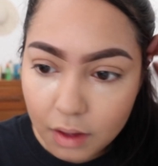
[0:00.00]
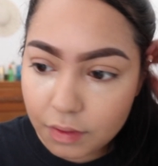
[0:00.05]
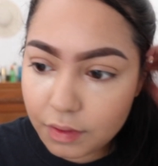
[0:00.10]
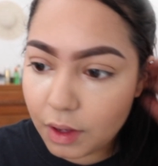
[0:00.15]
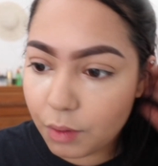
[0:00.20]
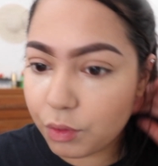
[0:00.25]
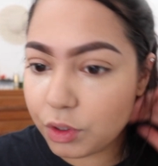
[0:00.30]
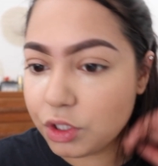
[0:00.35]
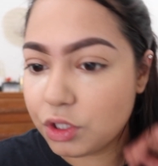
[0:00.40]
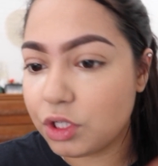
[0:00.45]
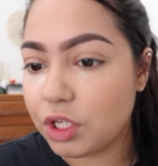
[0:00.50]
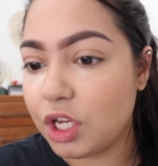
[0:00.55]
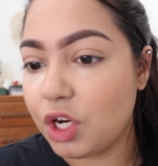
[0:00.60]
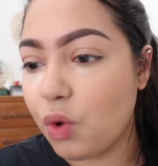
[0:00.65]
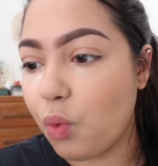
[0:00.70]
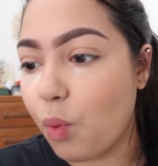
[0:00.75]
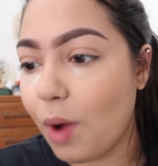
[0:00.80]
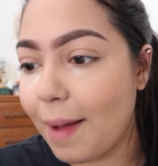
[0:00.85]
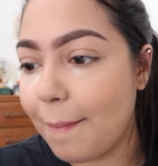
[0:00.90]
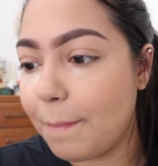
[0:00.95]
then we're just
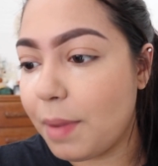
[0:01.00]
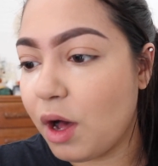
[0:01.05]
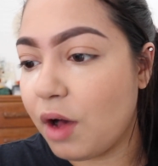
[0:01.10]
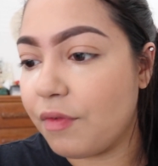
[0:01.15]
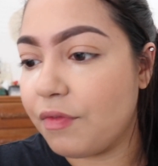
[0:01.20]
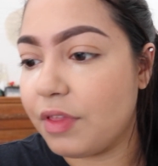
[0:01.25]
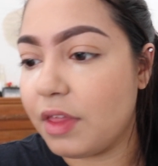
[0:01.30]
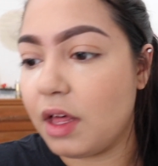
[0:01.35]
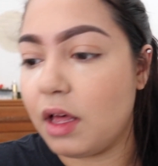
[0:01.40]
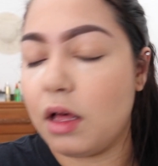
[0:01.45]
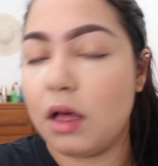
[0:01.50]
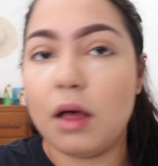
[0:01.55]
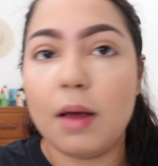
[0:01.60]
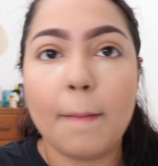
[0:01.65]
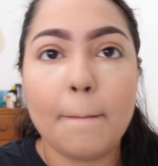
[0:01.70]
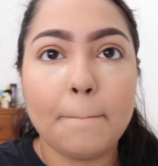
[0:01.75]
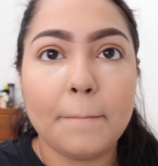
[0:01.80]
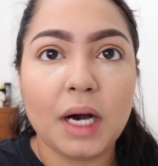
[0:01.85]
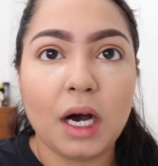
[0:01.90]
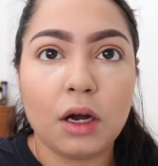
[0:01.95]
gonna wipe off the
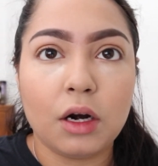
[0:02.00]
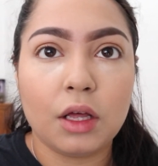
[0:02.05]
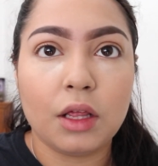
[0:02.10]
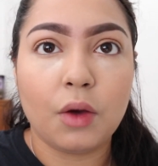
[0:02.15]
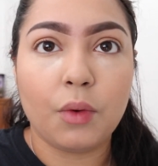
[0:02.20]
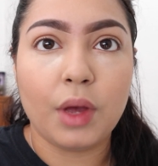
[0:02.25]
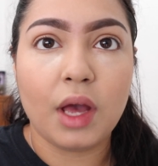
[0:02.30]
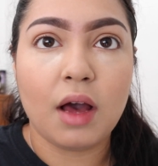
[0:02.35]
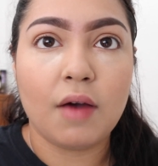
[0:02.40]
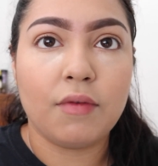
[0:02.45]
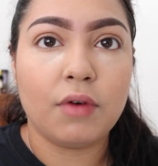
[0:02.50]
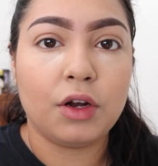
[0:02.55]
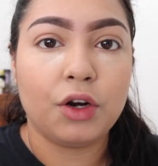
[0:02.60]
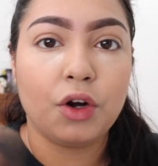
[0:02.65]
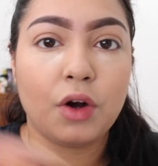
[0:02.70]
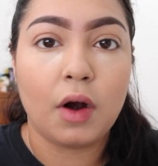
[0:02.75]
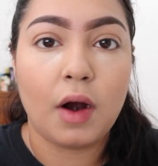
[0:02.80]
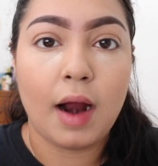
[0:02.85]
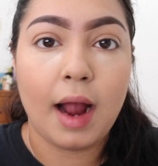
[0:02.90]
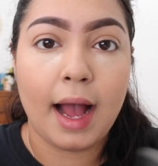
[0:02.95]
powder that we have
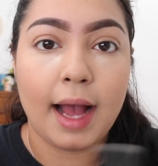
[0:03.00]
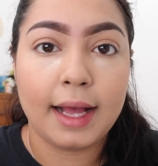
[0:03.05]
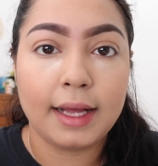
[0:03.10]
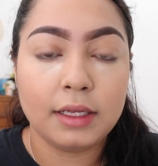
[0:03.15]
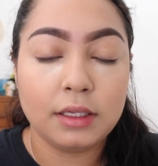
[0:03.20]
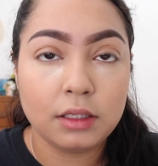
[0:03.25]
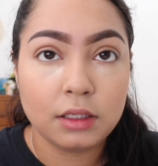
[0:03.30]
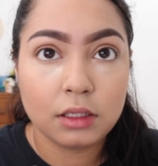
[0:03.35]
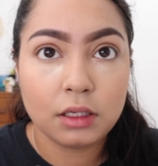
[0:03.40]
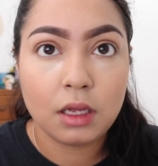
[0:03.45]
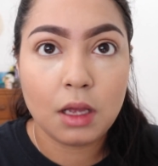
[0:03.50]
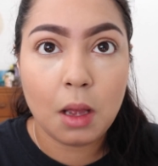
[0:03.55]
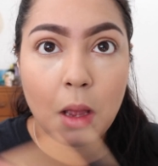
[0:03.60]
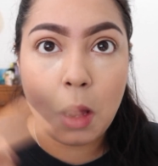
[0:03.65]
under our eyes